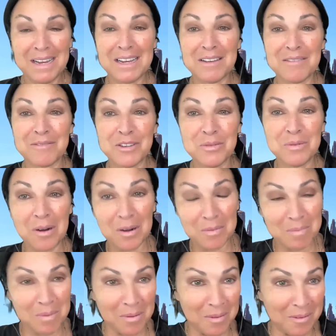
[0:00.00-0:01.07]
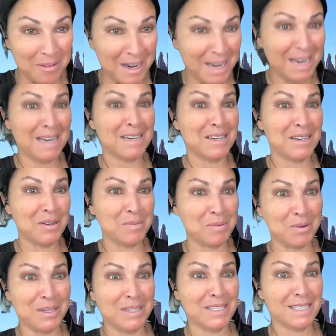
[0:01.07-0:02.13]
If you are brand new,
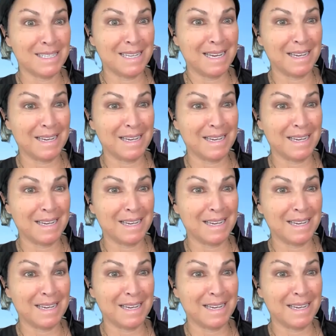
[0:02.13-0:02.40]
boy, just